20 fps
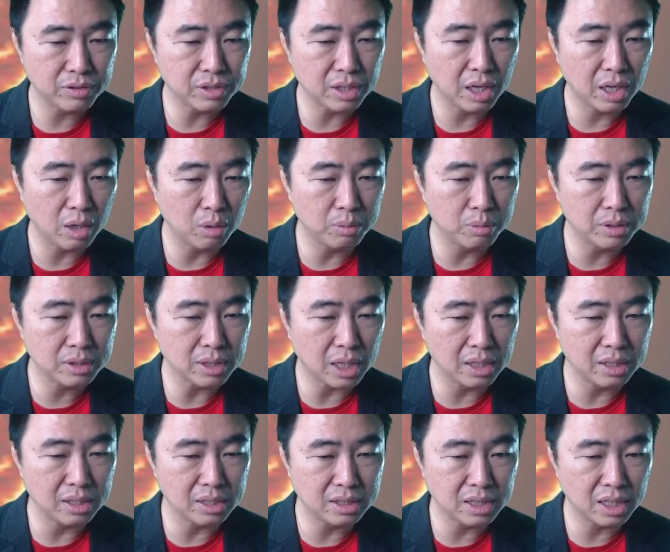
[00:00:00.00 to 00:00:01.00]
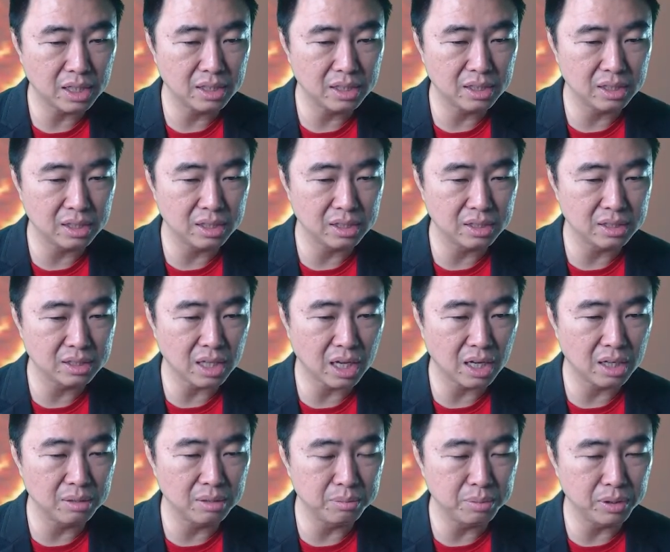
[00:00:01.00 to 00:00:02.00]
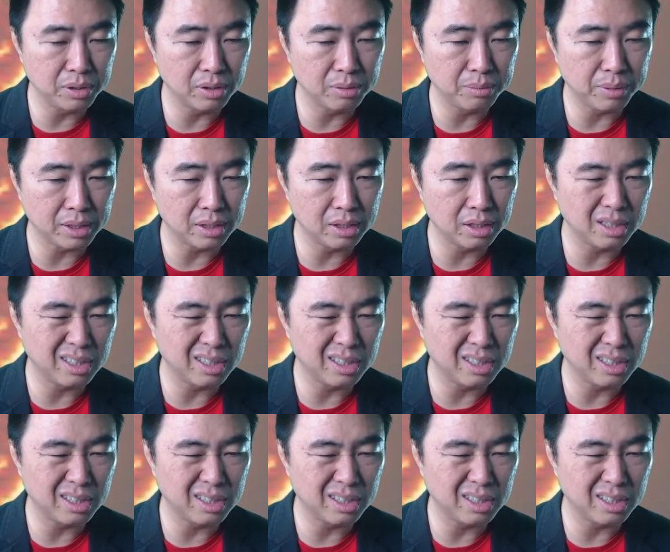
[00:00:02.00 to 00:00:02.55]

so help us understand the star and period better.